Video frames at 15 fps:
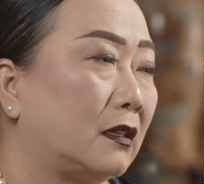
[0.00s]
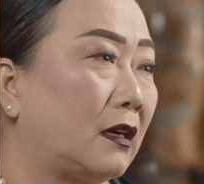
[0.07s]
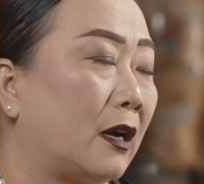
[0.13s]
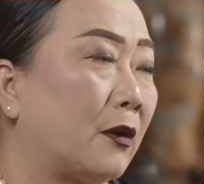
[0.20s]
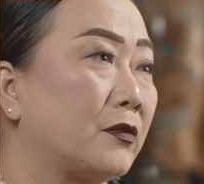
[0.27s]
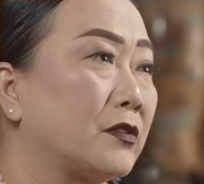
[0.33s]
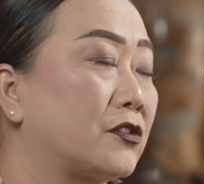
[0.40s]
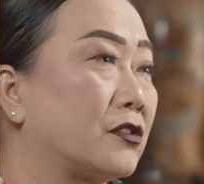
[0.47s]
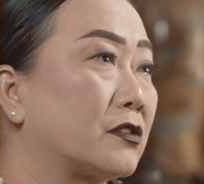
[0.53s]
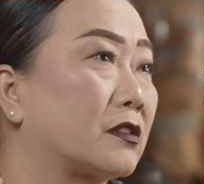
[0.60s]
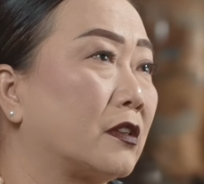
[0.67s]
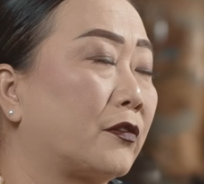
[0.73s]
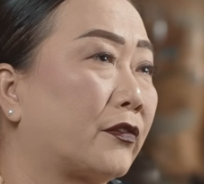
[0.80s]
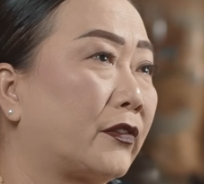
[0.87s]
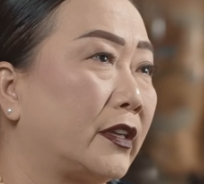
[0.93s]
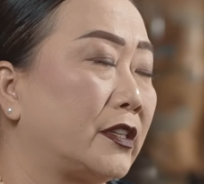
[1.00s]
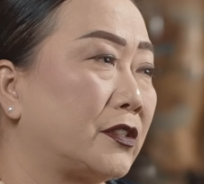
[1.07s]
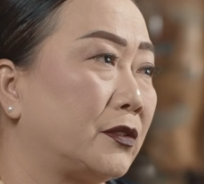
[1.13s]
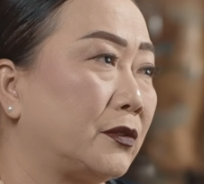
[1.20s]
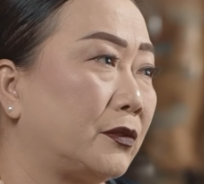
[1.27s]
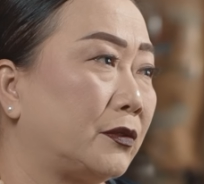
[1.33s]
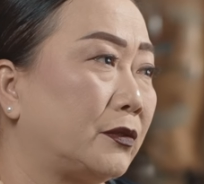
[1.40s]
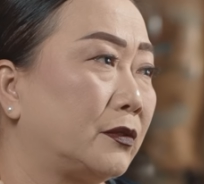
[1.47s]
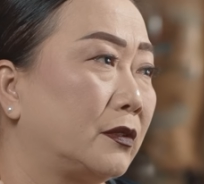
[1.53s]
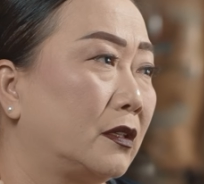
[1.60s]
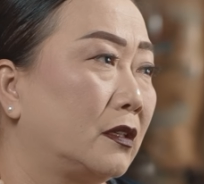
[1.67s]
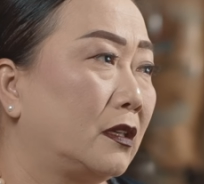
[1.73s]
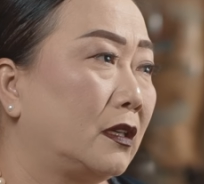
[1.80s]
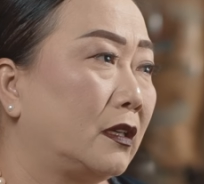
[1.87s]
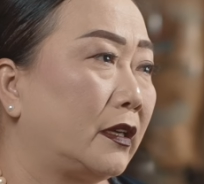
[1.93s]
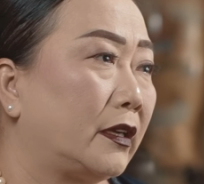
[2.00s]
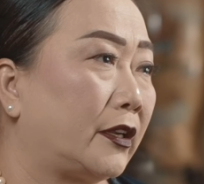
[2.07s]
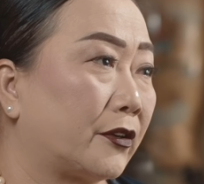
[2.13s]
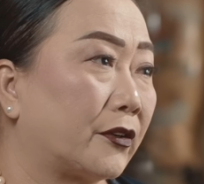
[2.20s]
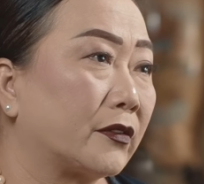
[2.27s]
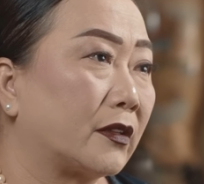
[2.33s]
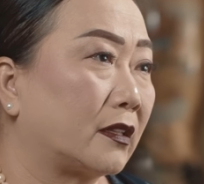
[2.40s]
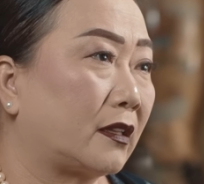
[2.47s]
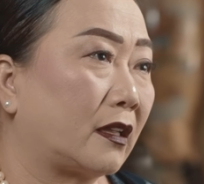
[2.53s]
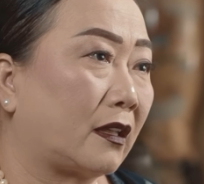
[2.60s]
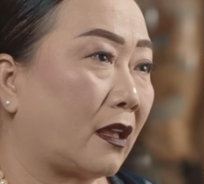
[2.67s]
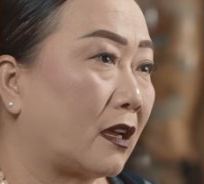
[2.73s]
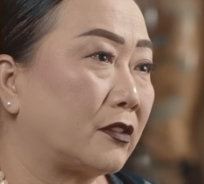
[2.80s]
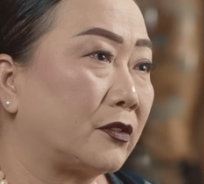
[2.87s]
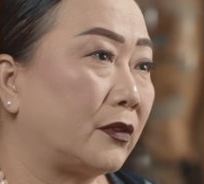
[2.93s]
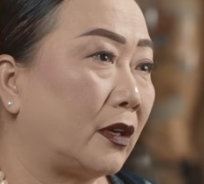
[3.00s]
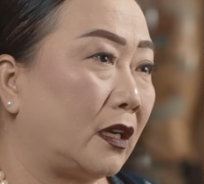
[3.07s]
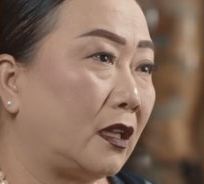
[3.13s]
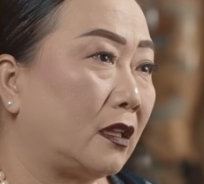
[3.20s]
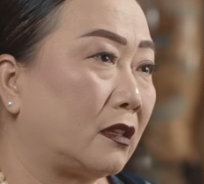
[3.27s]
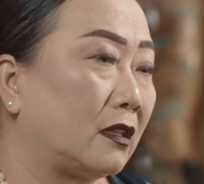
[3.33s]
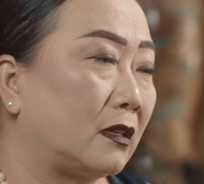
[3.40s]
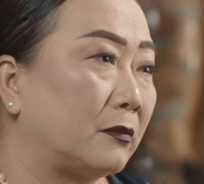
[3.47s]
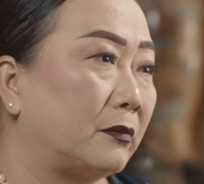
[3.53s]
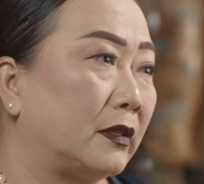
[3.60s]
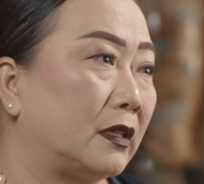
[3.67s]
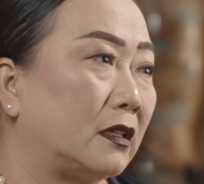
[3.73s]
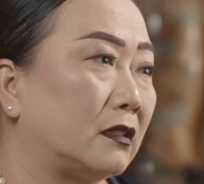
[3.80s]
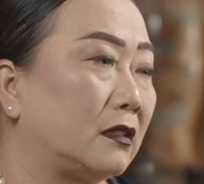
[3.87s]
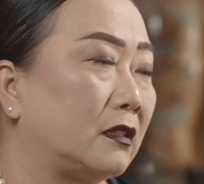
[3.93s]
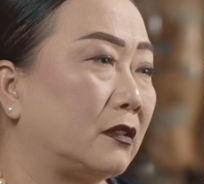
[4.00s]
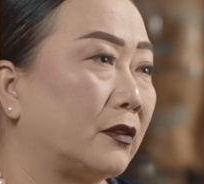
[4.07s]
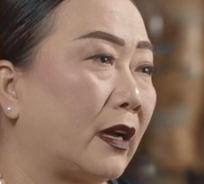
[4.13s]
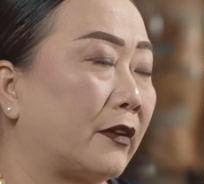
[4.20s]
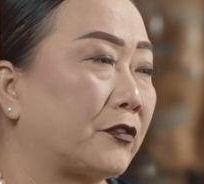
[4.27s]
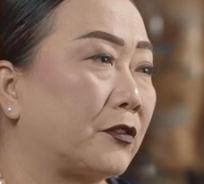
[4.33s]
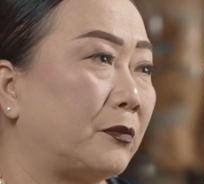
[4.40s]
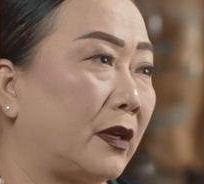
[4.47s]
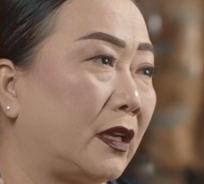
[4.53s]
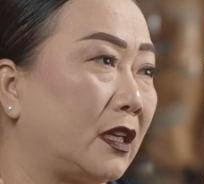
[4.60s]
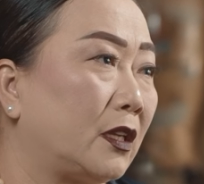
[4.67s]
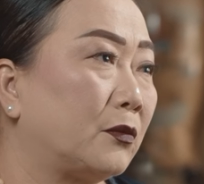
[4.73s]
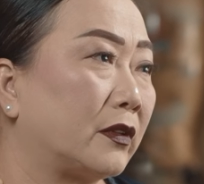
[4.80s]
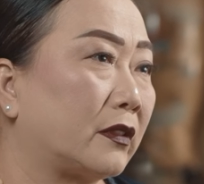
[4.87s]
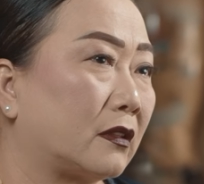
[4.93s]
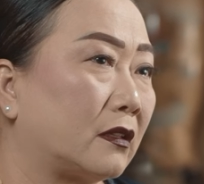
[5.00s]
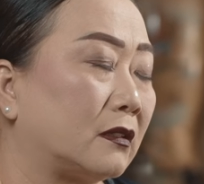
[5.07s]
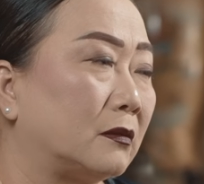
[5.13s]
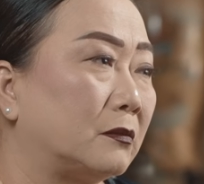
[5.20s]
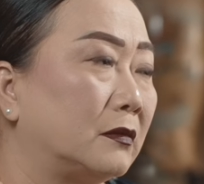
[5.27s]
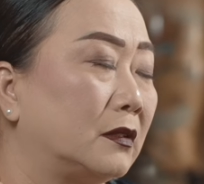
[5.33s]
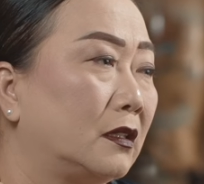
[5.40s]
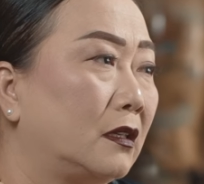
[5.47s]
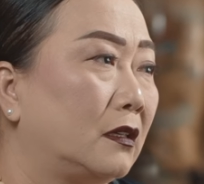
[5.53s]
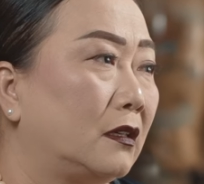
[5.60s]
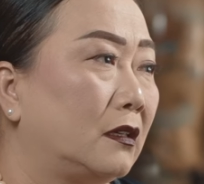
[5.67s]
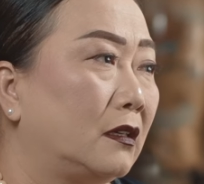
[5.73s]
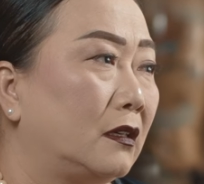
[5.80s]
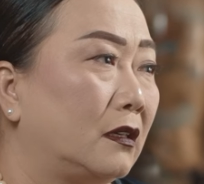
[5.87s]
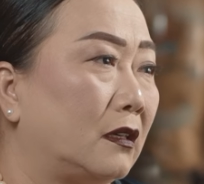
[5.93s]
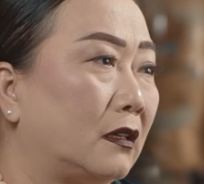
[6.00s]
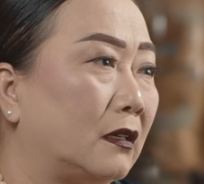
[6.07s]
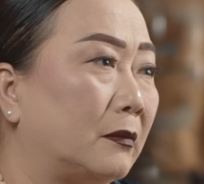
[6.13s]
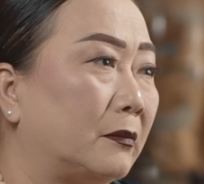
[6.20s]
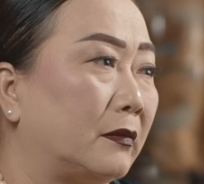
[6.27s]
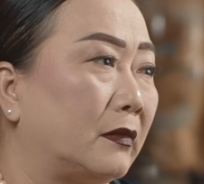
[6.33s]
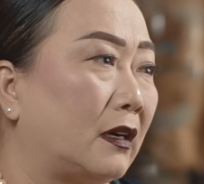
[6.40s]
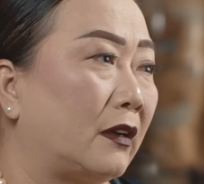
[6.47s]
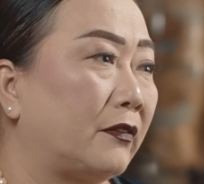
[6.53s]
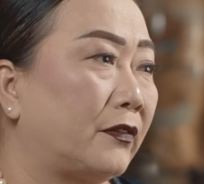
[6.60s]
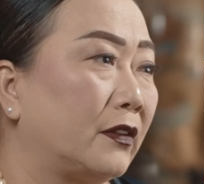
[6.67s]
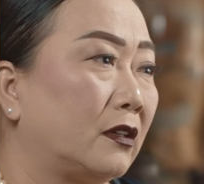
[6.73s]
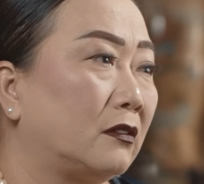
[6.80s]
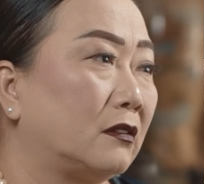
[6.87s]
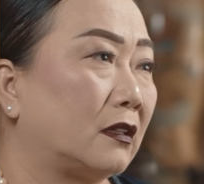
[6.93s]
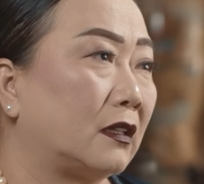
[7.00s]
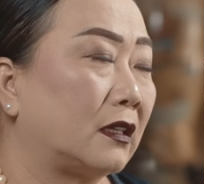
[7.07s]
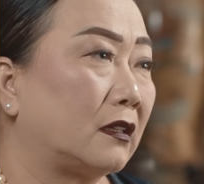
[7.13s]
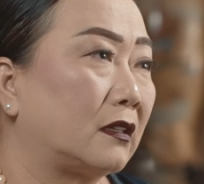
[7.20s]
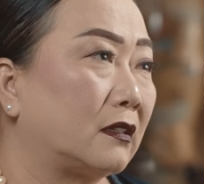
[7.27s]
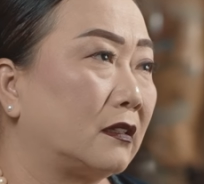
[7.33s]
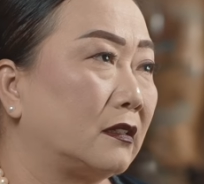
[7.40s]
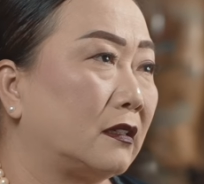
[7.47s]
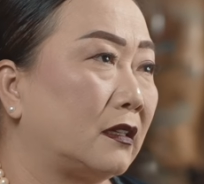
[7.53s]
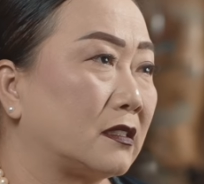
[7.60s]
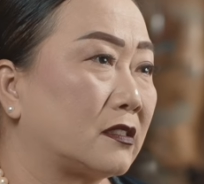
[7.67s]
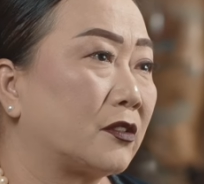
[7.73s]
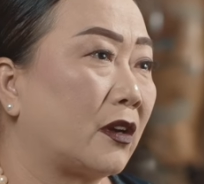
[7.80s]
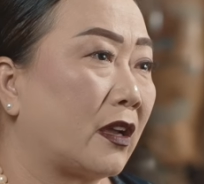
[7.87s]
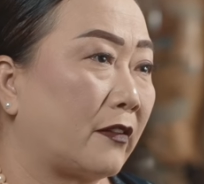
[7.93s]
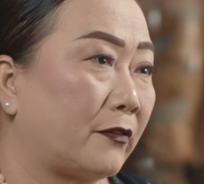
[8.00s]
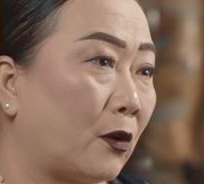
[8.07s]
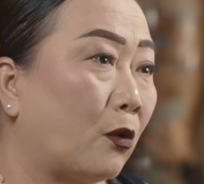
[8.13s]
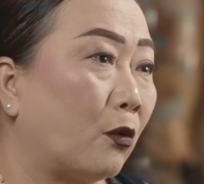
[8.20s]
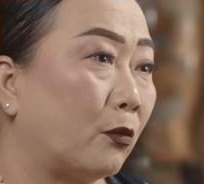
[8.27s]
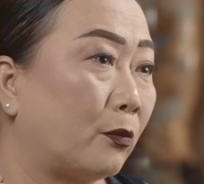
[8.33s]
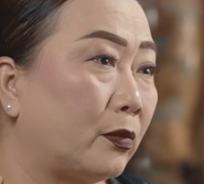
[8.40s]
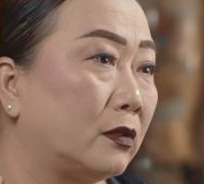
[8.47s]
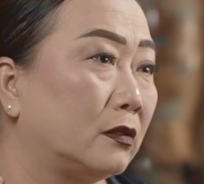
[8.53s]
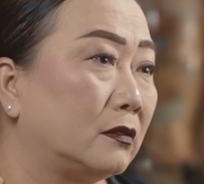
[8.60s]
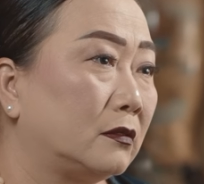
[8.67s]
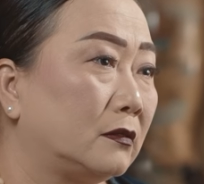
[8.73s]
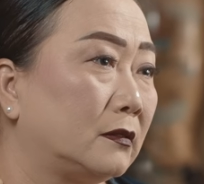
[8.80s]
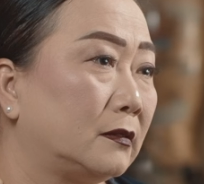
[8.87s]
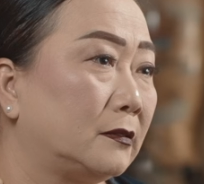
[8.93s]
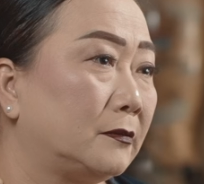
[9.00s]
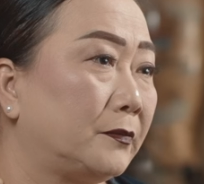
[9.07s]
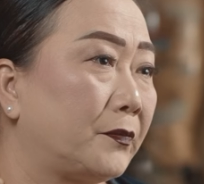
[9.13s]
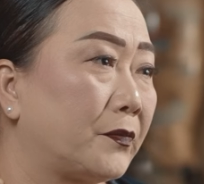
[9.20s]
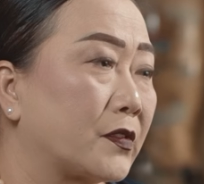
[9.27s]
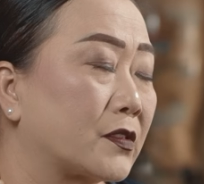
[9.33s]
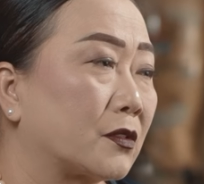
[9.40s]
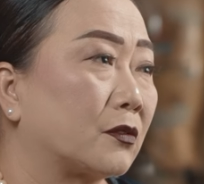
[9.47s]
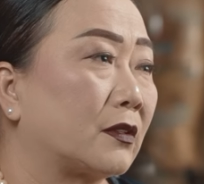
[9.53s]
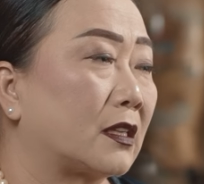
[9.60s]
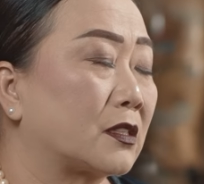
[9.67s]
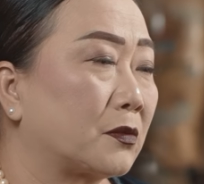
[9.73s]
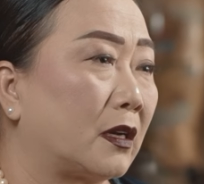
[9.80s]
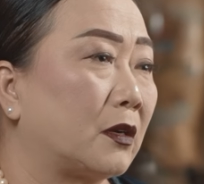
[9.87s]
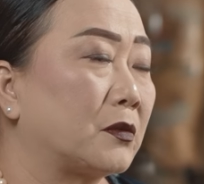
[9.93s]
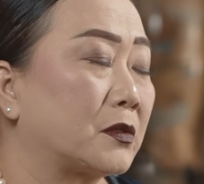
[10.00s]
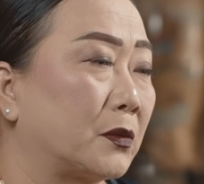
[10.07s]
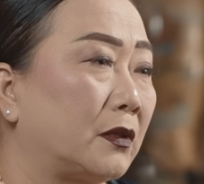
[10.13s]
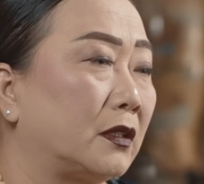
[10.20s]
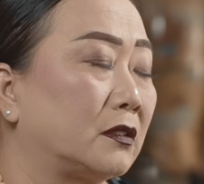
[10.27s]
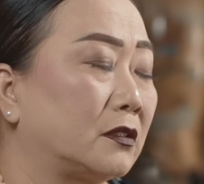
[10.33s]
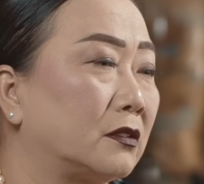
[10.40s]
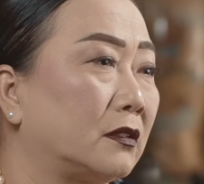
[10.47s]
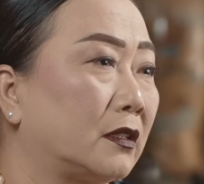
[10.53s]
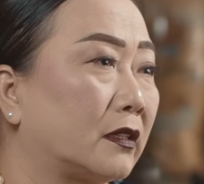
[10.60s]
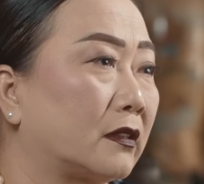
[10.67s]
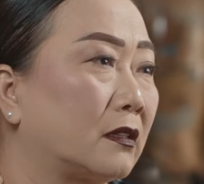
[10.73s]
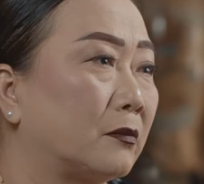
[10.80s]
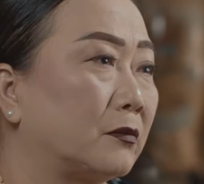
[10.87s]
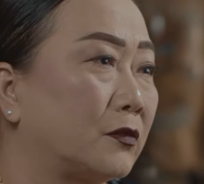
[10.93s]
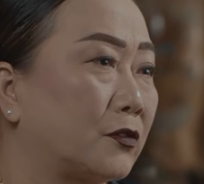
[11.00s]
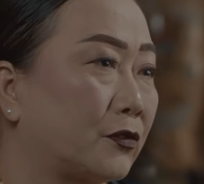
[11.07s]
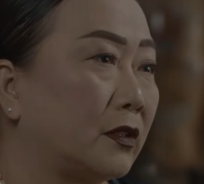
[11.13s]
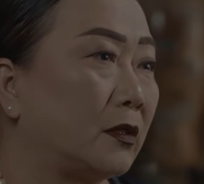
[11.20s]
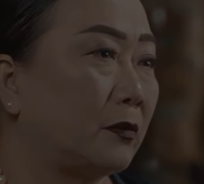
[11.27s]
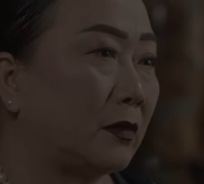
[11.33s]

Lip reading: I was just afraid to hear that they can't do anything. But, you know, after meeting with them, I felt like I still have hope. So that's why I was willing to let them treat